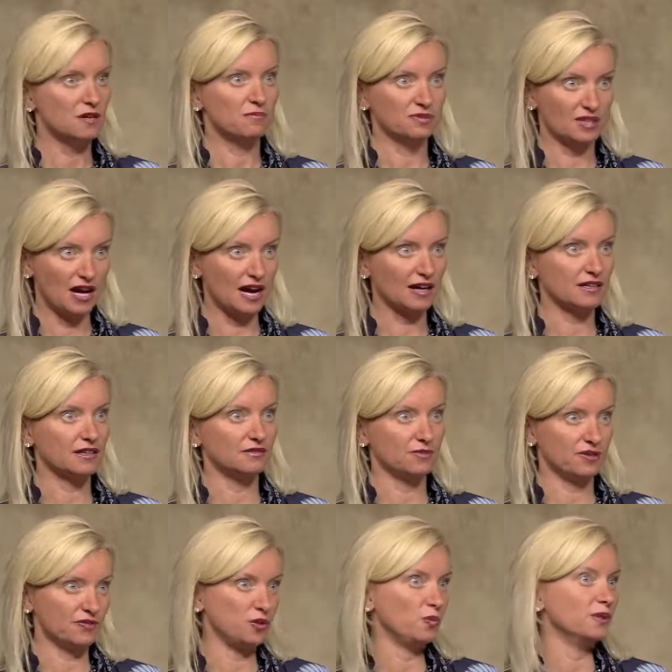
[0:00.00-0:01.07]
block,
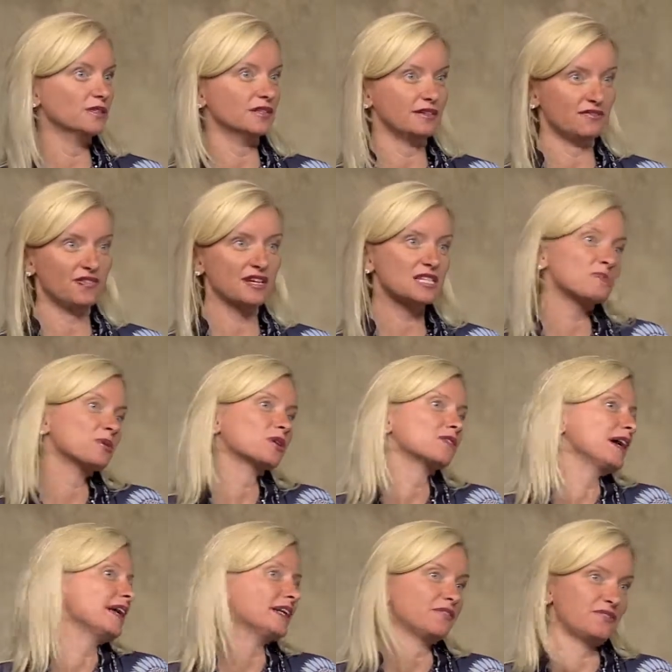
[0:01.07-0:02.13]
if you will, on Facebook or
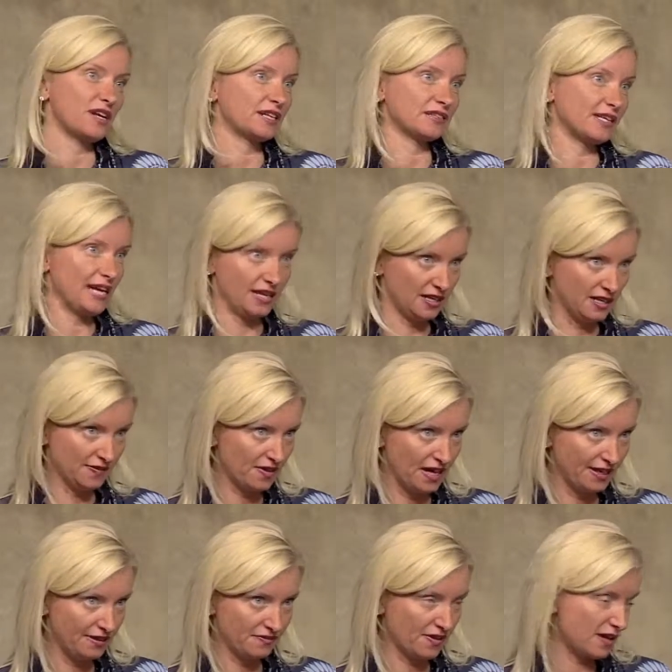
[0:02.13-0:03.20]
any, frankly, any
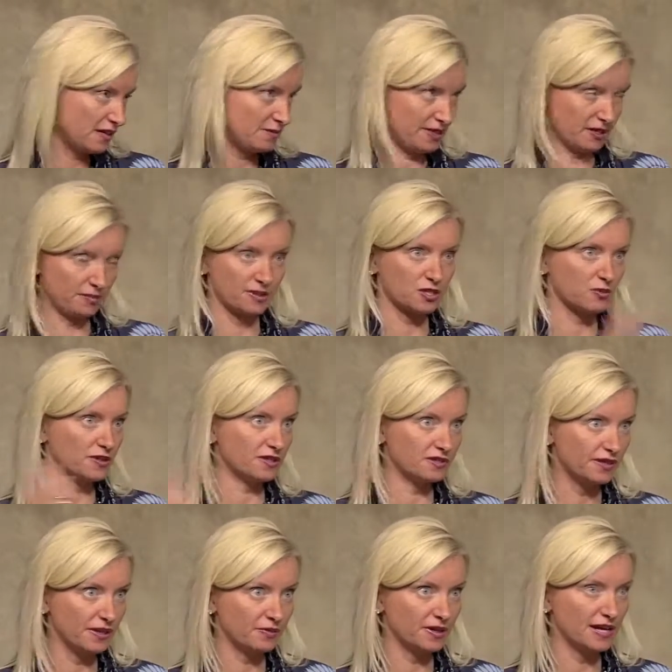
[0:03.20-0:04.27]
online environment. It could be Twitter or
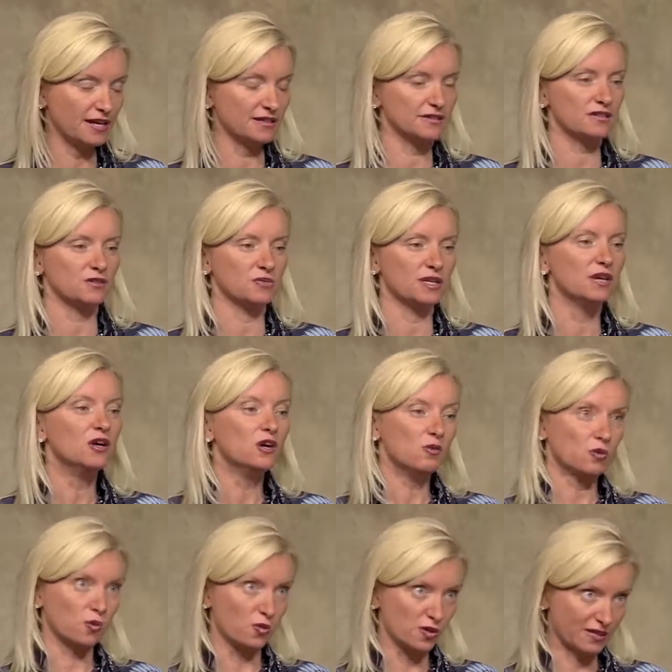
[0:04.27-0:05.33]
anyone else. So we,
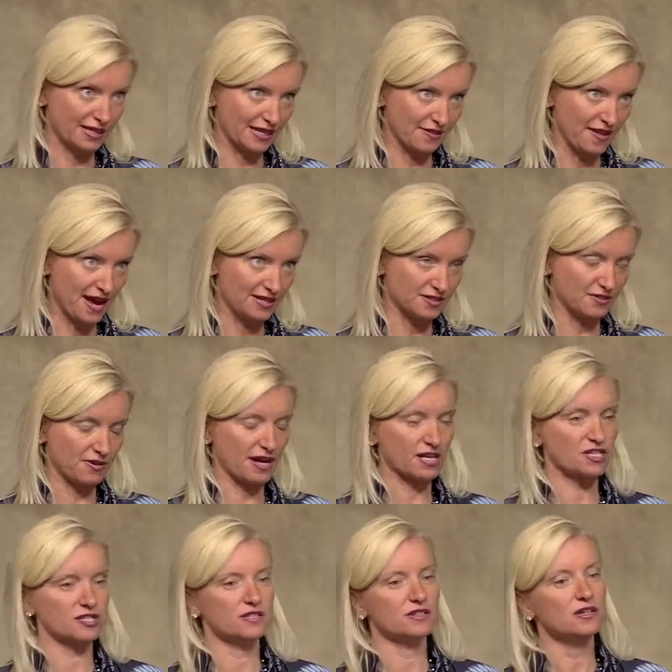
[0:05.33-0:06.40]
we're working that
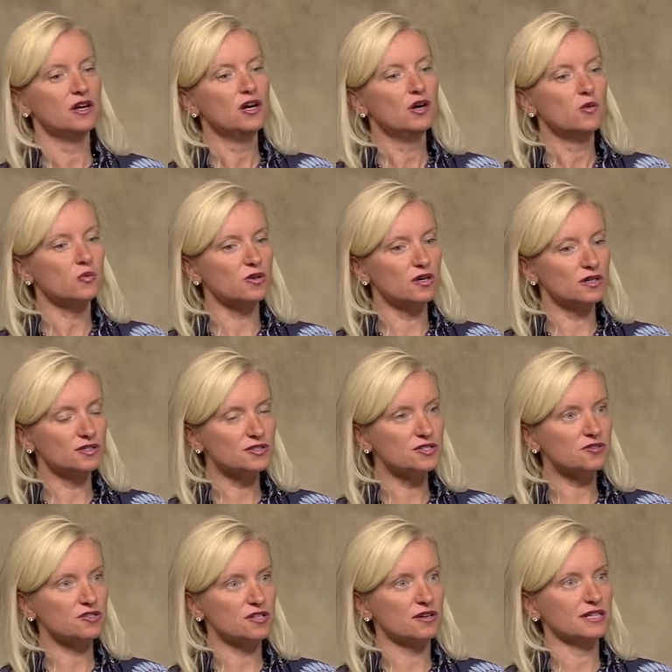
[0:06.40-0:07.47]
direction. We're also
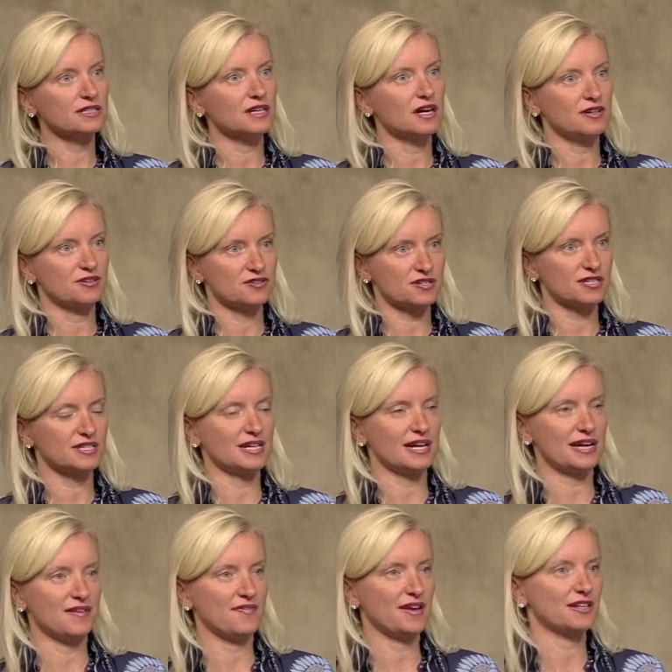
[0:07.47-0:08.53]
starting to
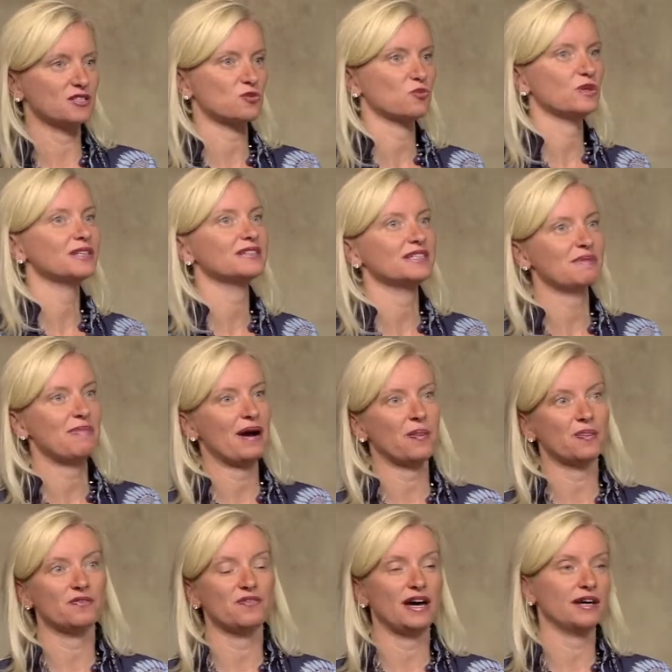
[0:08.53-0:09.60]
understand that it's really about
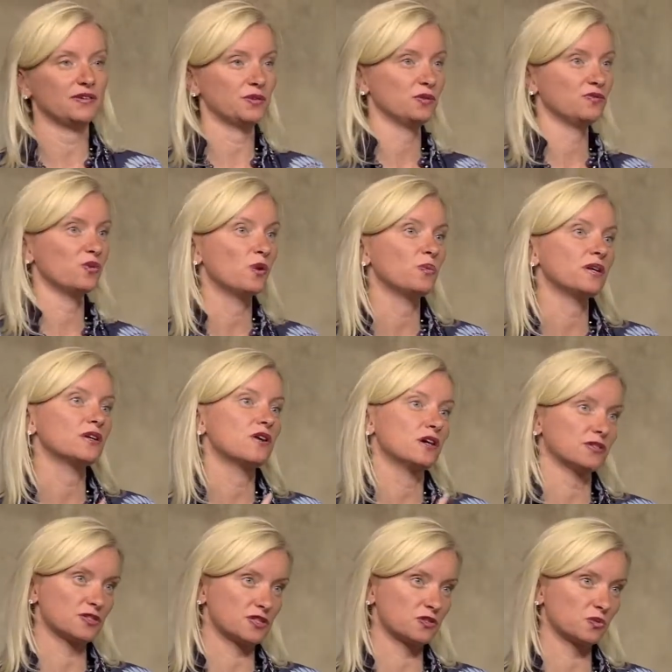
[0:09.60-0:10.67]
the value of what we call
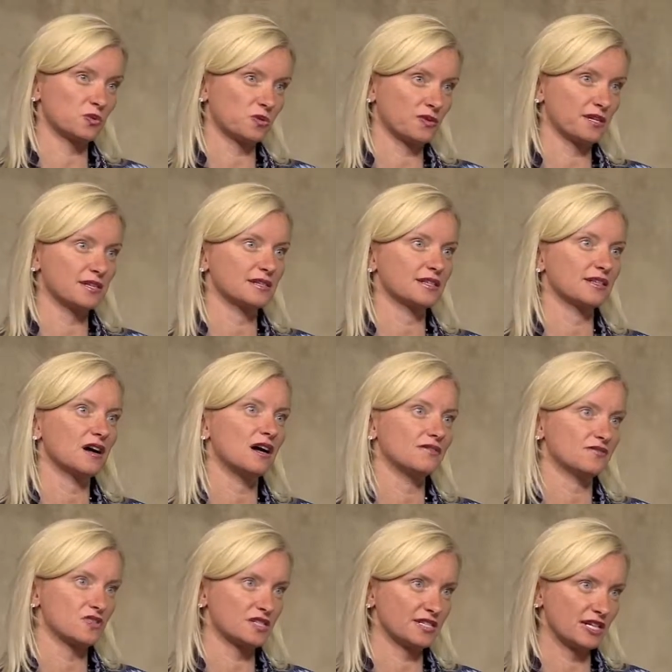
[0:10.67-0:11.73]
stories and
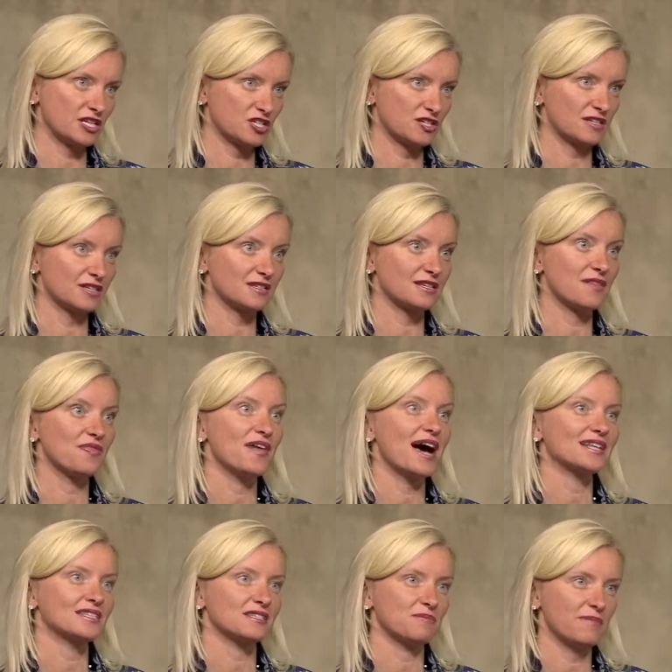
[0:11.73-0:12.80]
conversations, and
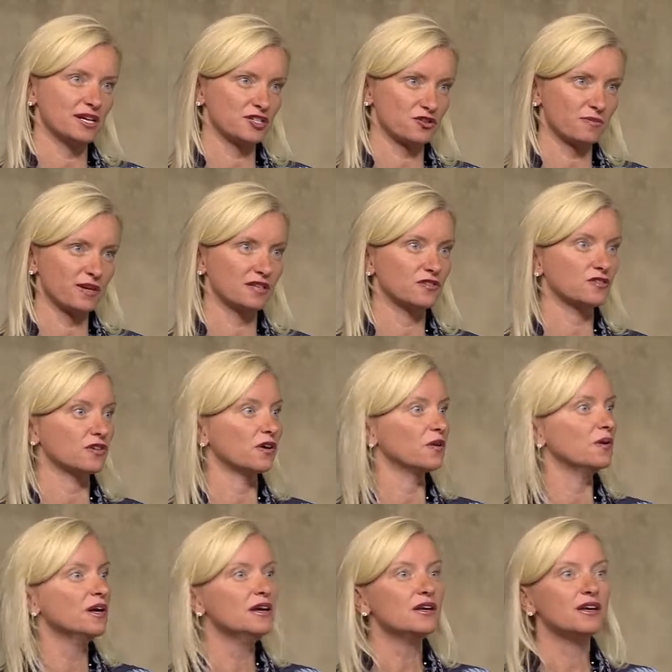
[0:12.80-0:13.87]
that's the measurement. So
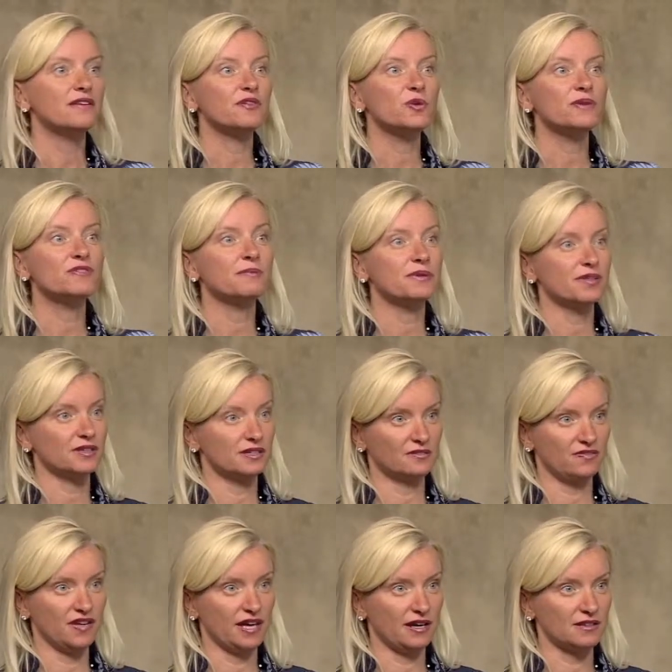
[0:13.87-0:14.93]
if you have a million
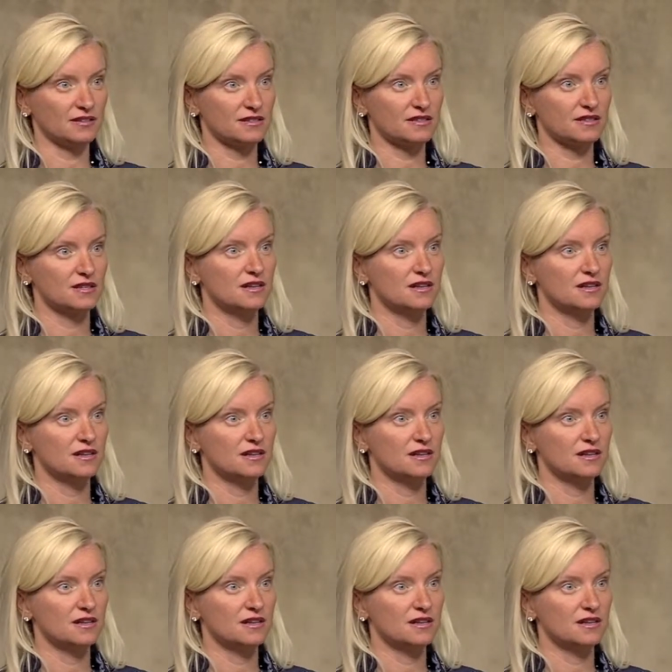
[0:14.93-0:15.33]
fans,